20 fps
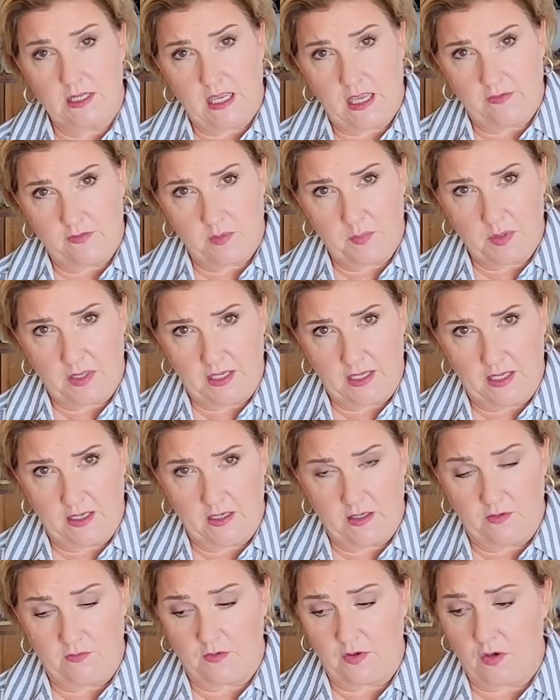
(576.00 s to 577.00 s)
to have a plan
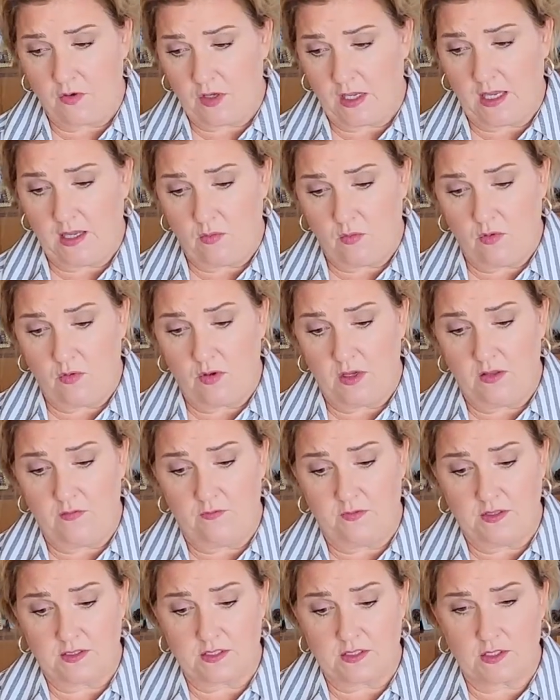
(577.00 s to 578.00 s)
of, okay, well,
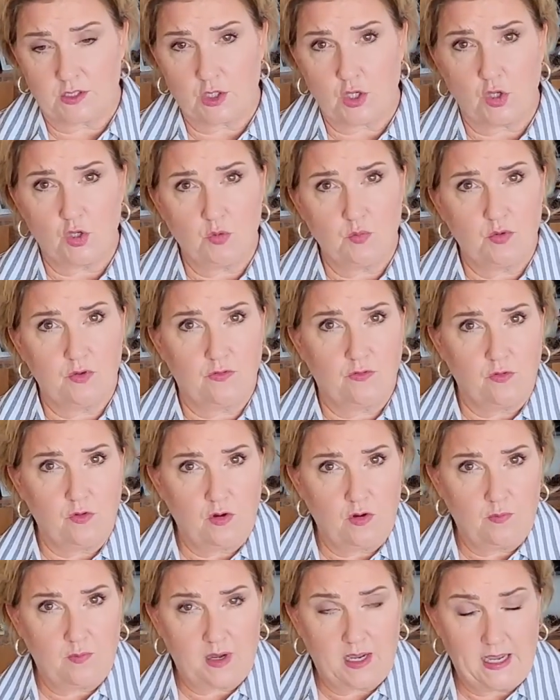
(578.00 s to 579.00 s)
if it's sold
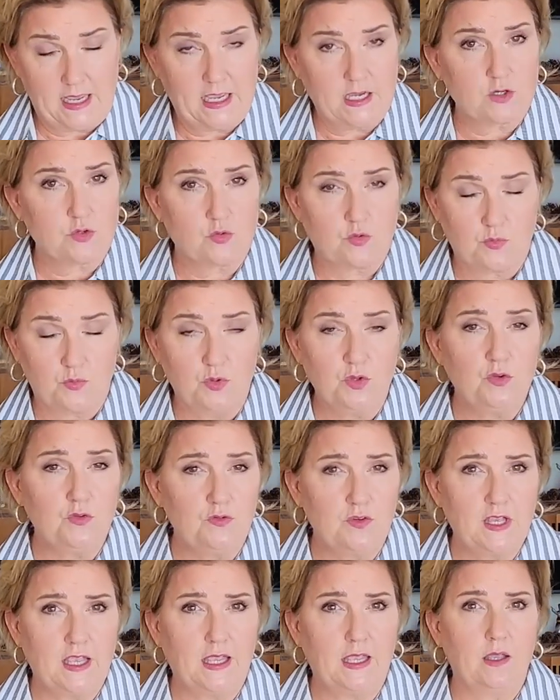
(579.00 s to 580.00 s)
before my actual move
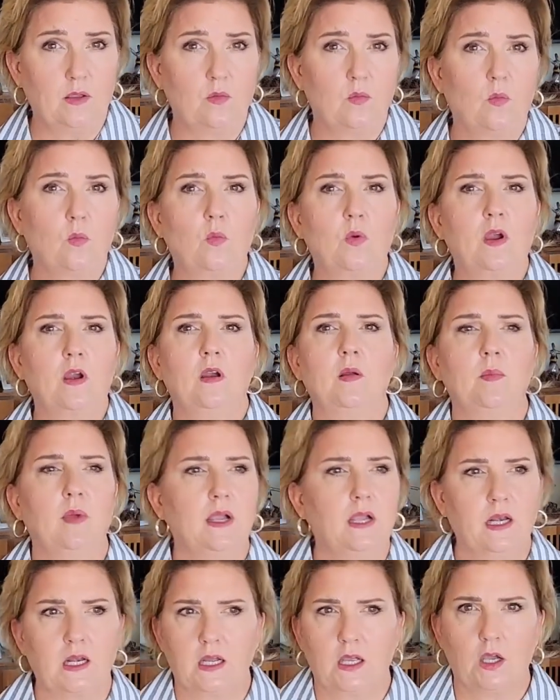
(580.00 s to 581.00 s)
date, where am
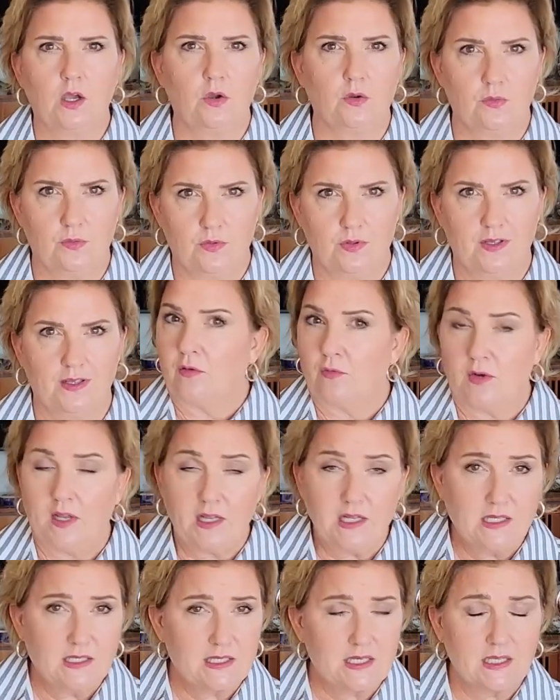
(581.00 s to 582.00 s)
I going to go? A
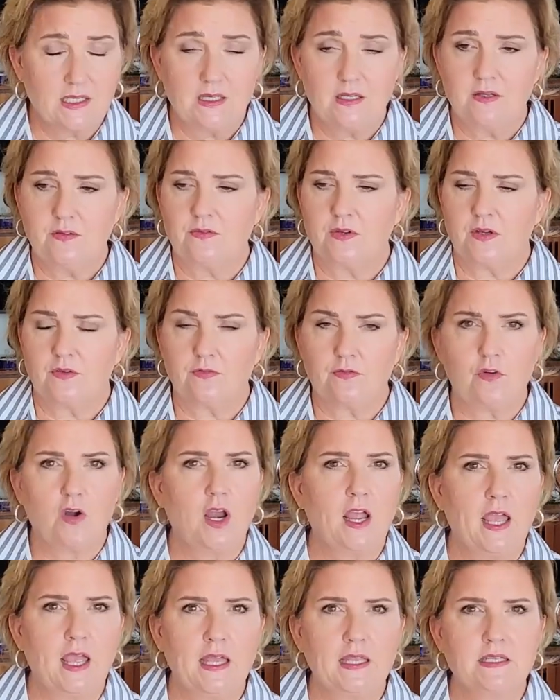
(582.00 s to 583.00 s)
relative, a
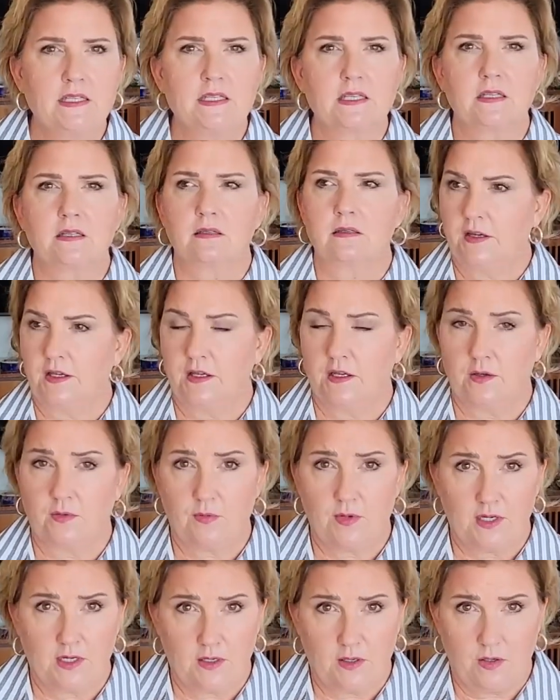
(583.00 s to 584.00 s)
friend? Are you going to
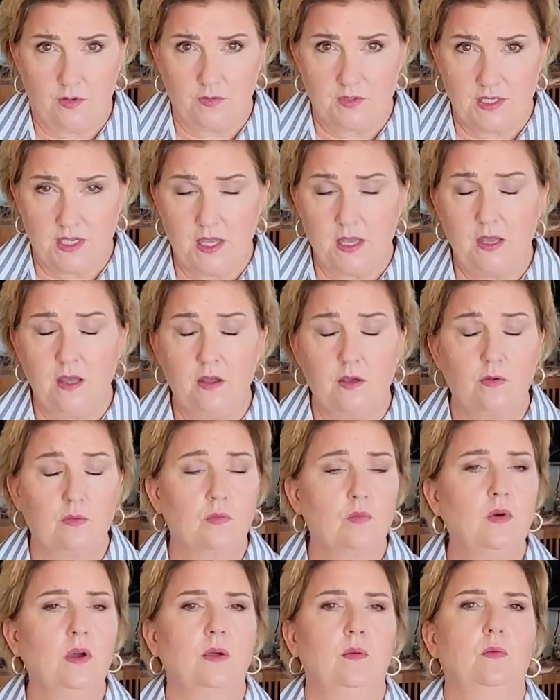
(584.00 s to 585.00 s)
rent a hotel?
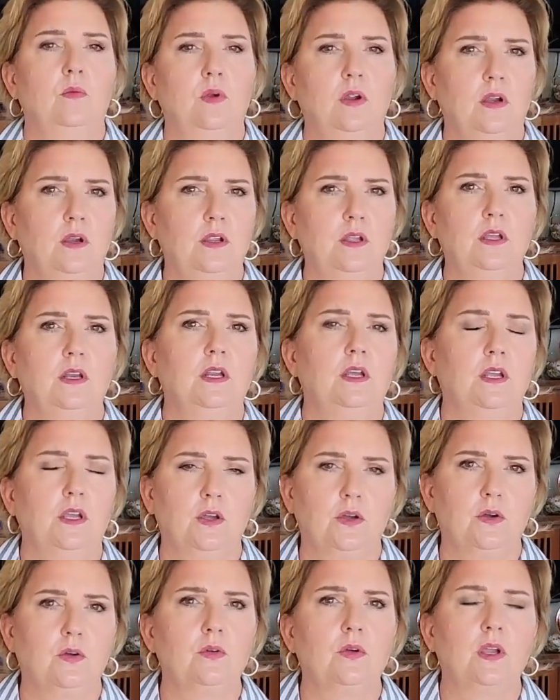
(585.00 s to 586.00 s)
Where are you going to
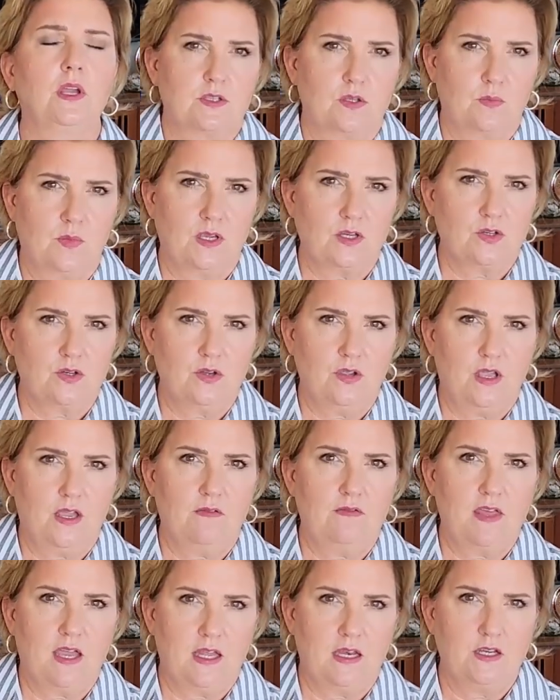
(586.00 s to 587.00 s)
go? So make sure you
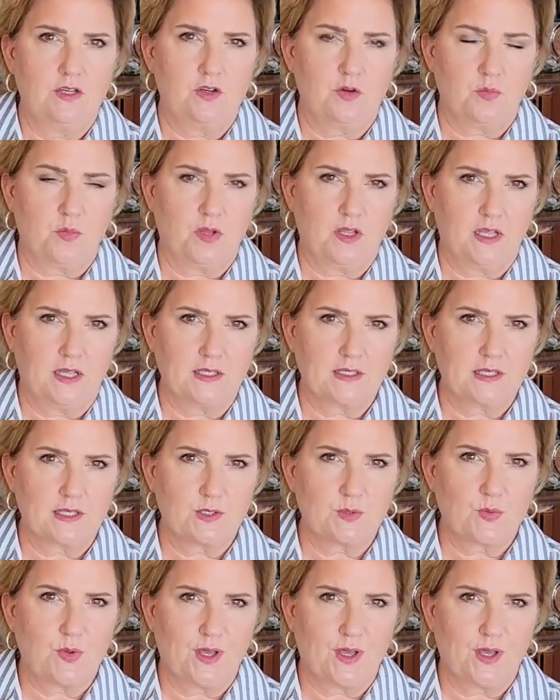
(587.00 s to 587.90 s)
have that in your plans as